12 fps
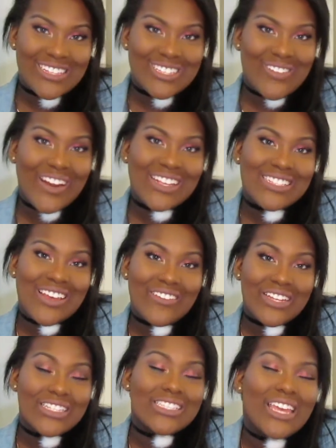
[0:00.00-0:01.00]

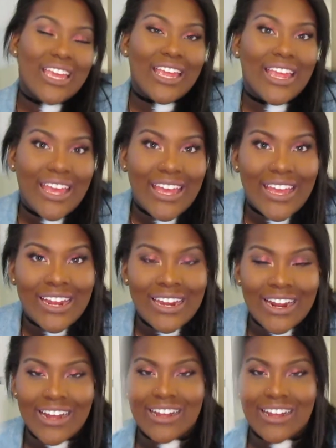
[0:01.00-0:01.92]
2017.